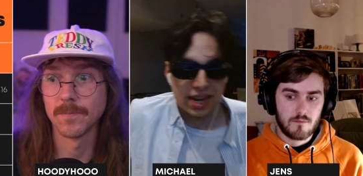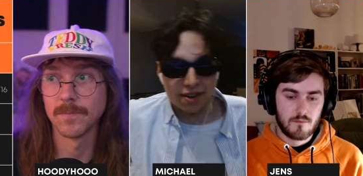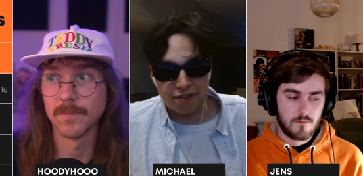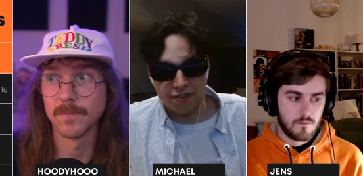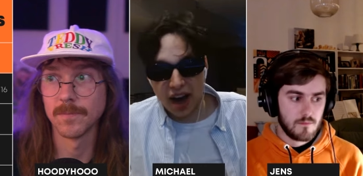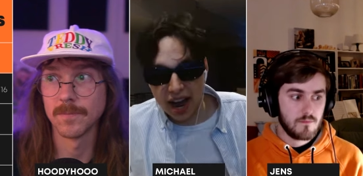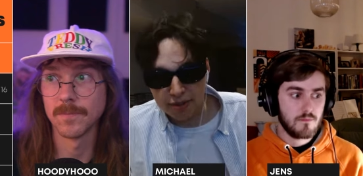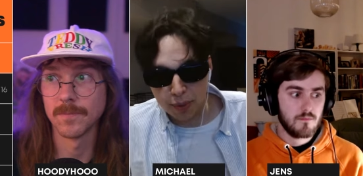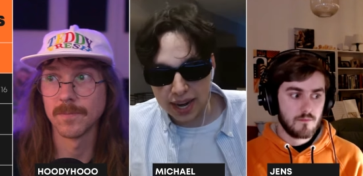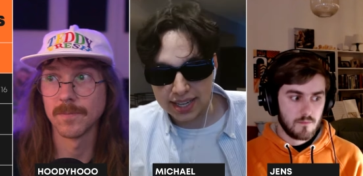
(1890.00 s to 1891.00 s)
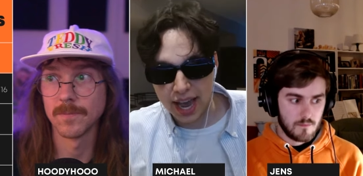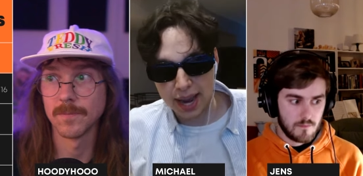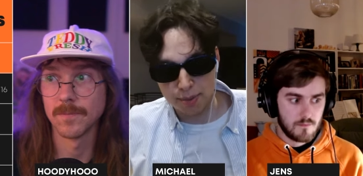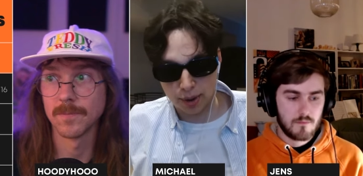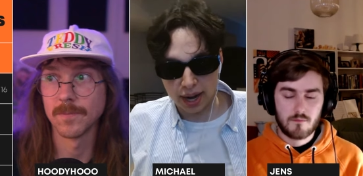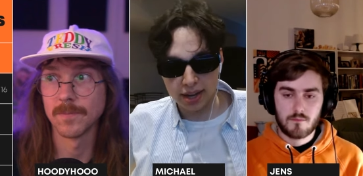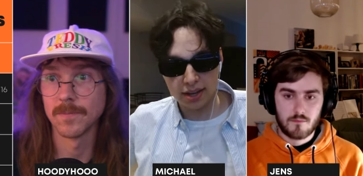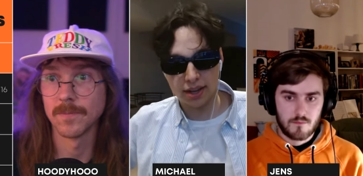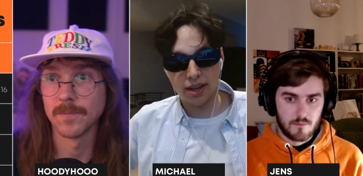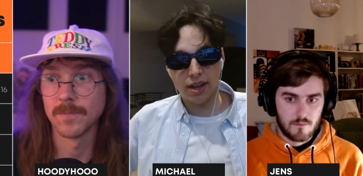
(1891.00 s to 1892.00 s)
Speaker 1: in like a five way tiebreak
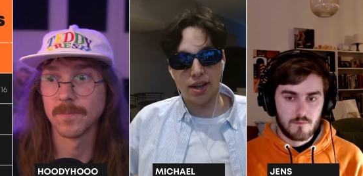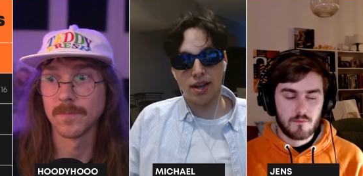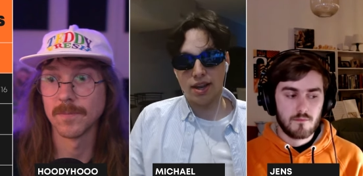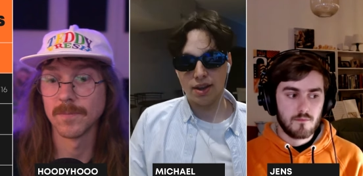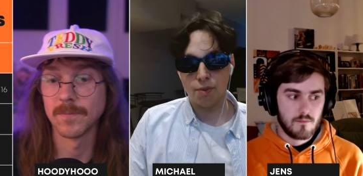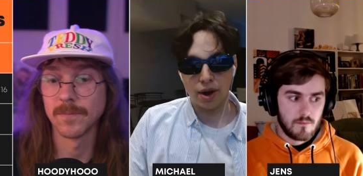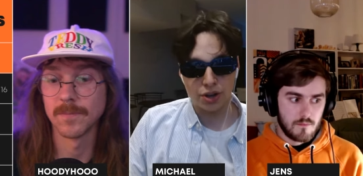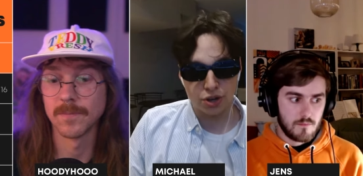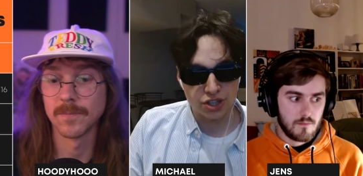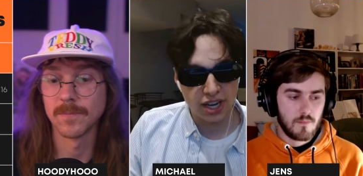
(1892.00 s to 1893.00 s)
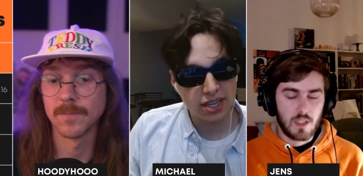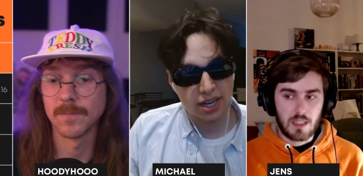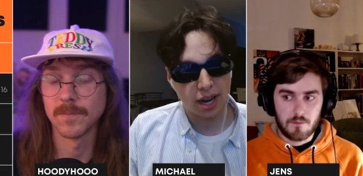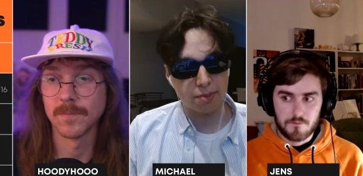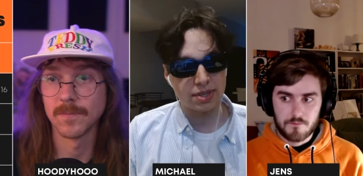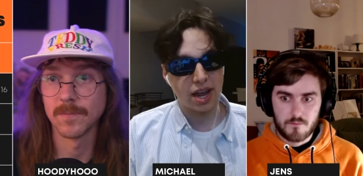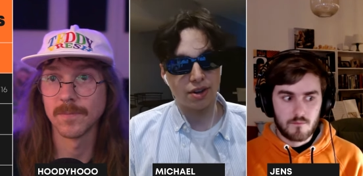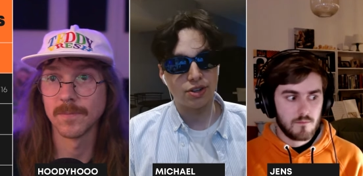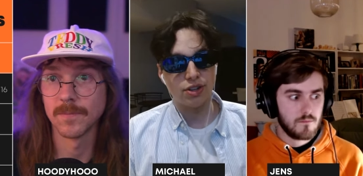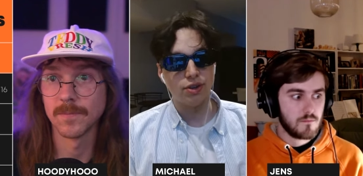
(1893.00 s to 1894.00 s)
where your season yeah. comes down
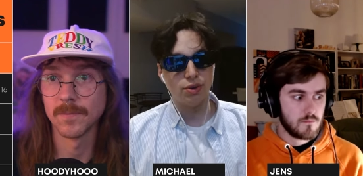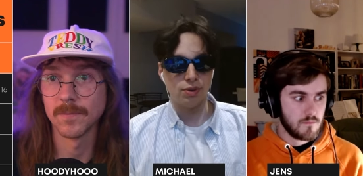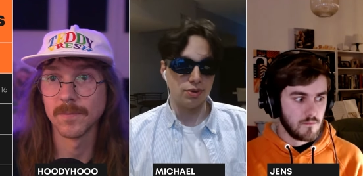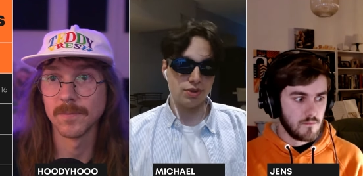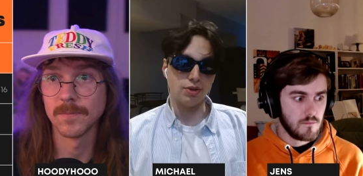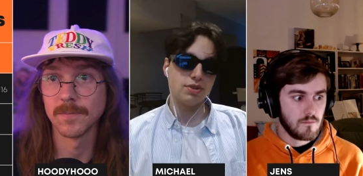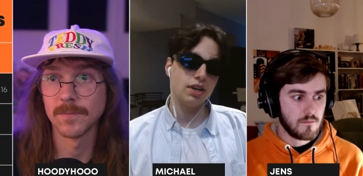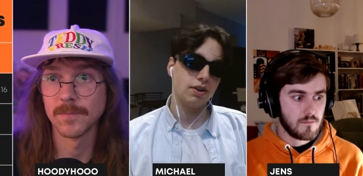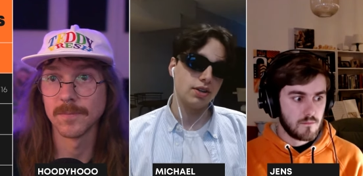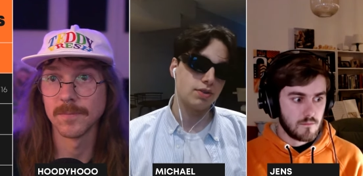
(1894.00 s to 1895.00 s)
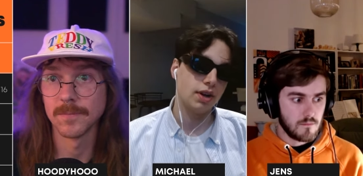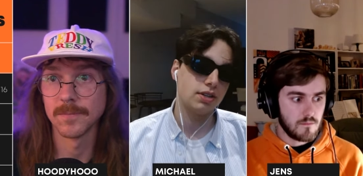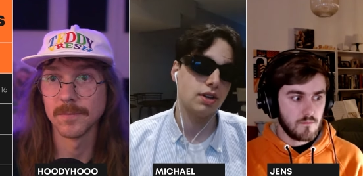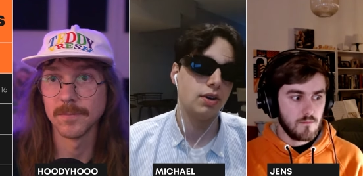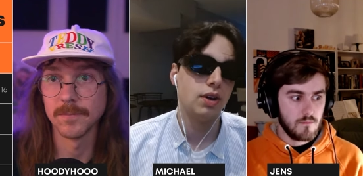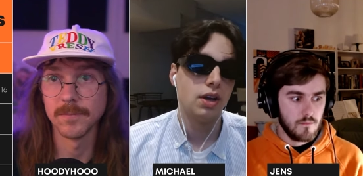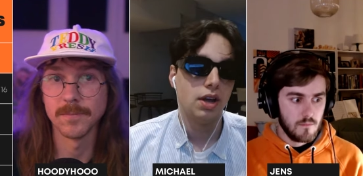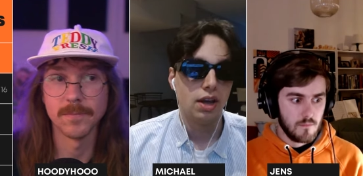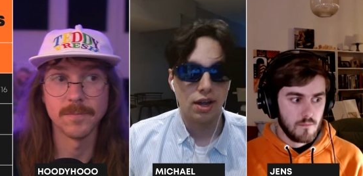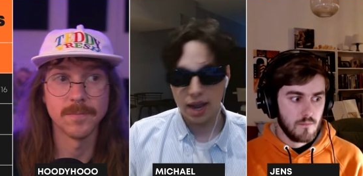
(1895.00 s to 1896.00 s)
to two two series, right? So
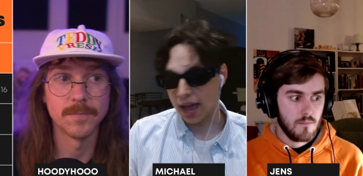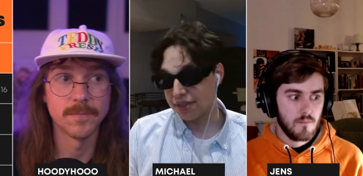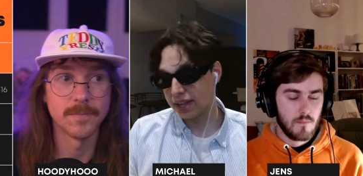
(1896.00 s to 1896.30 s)
yeah, I